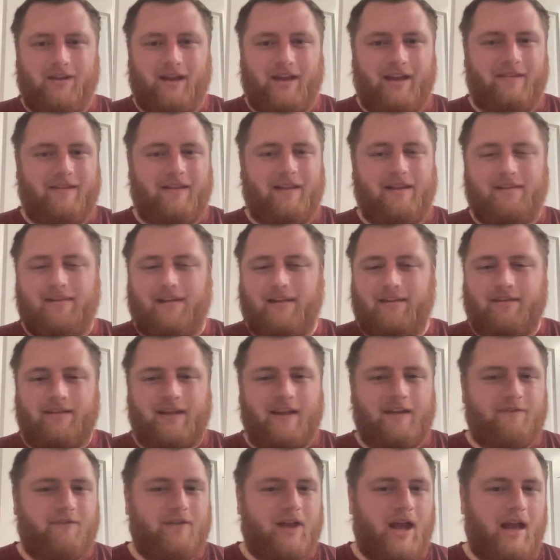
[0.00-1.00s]

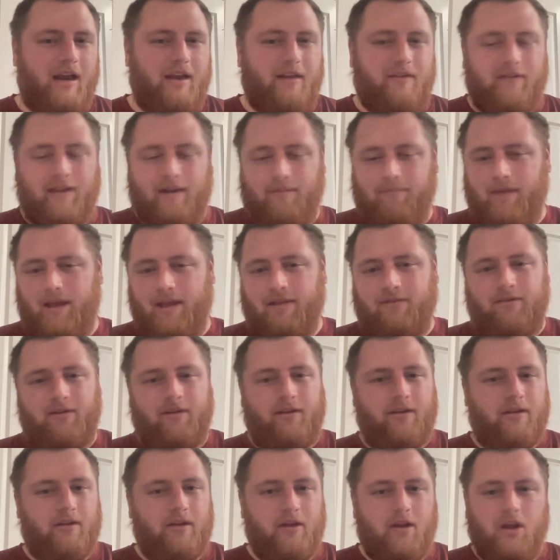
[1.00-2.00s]
They made
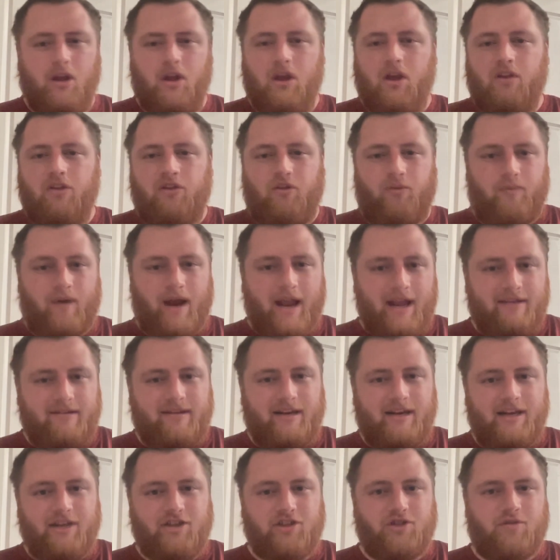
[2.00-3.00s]
the
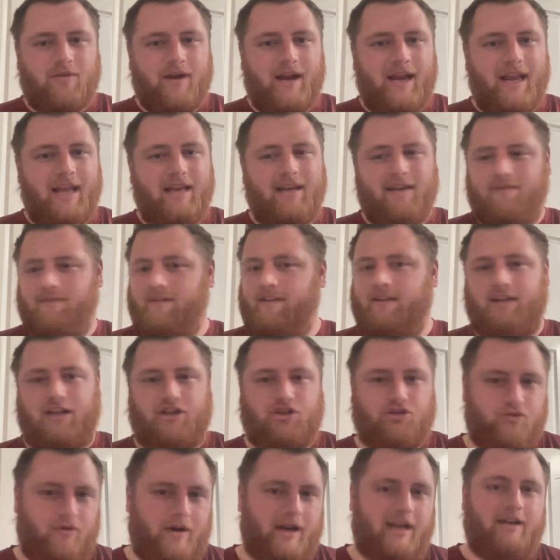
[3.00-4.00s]
Rantanen trade, and then they
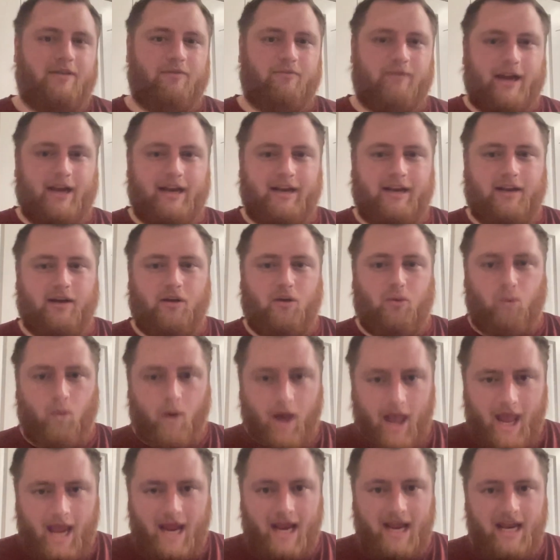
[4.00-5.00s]
traded Rantanen
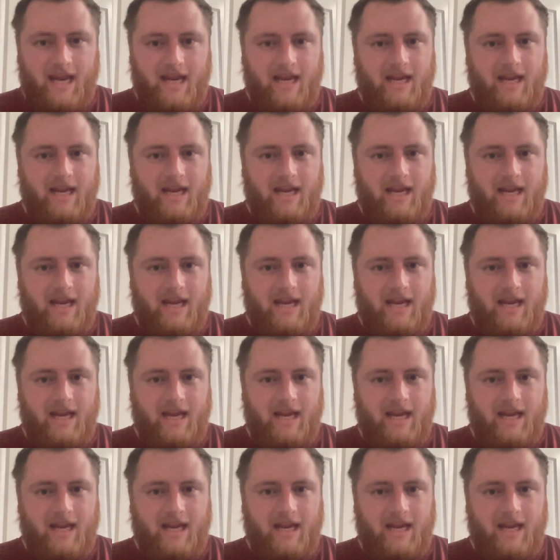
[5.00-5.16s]
away.